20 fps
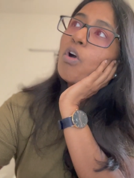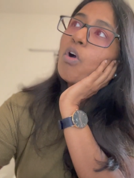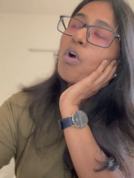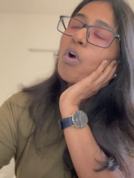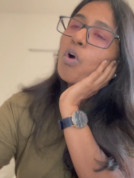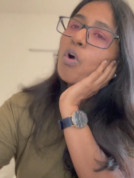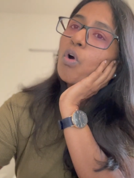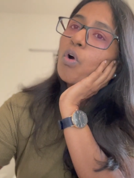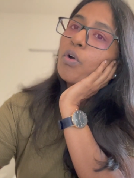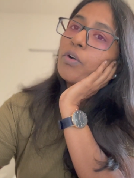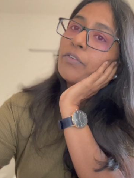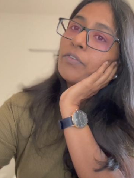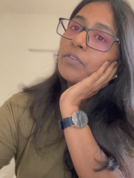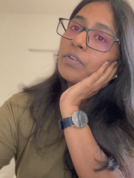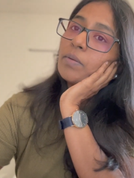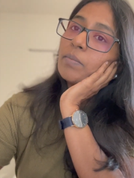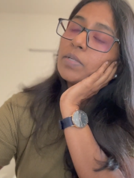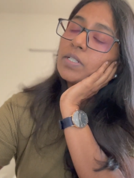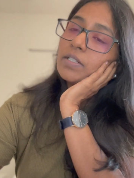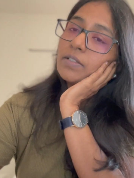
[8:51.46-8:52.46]
or
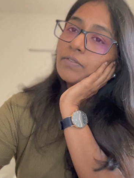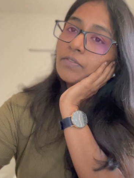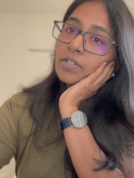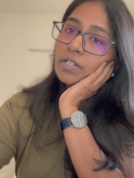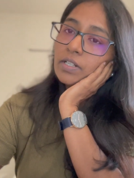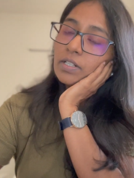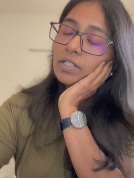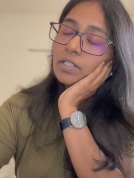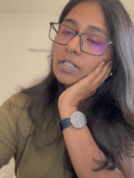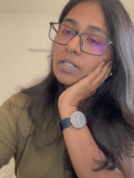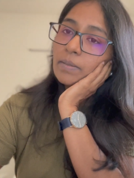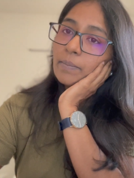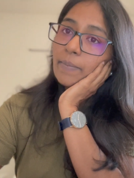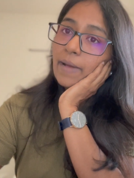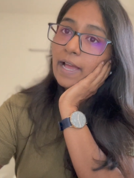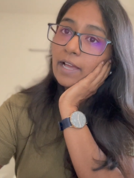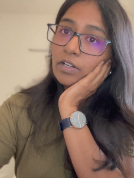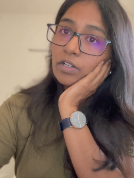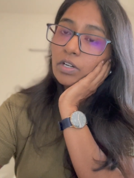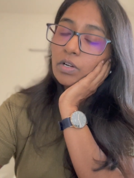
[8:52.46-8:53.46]
from a different
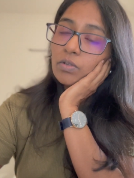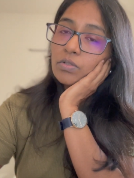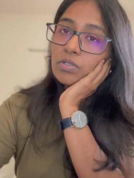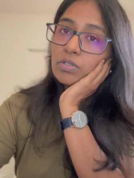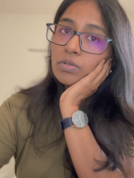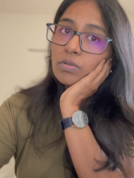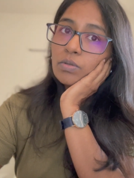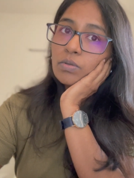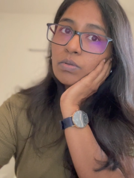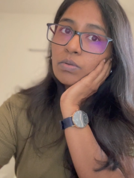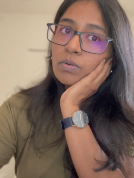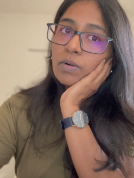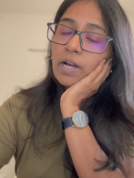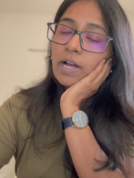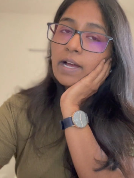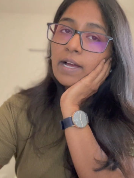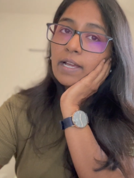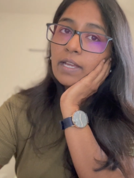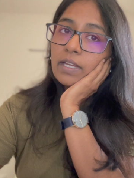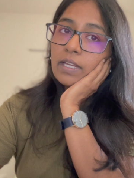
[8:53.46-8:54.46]
background. So
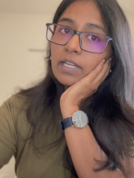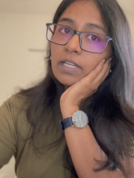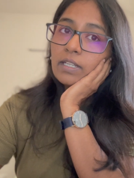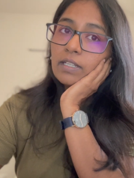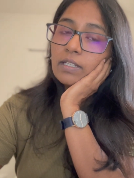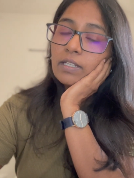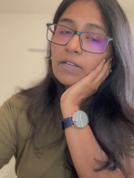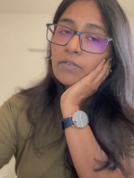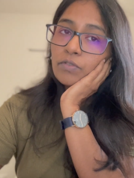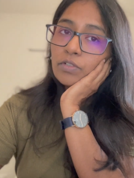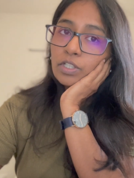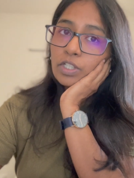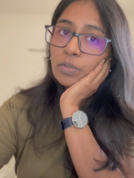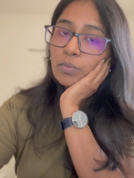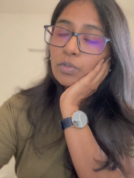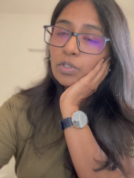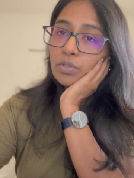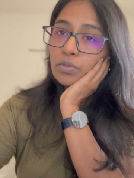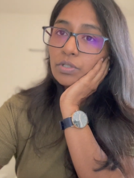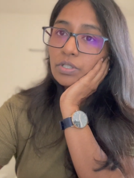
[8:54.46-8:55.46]
I definitely
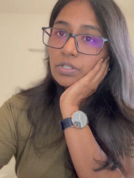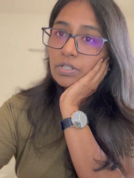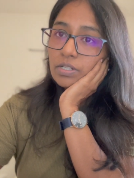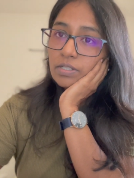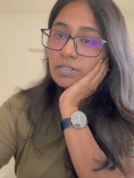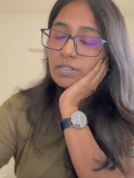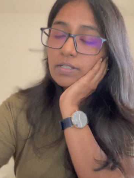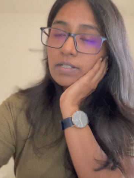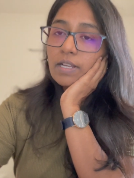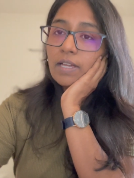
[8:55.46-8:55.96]
want to address that.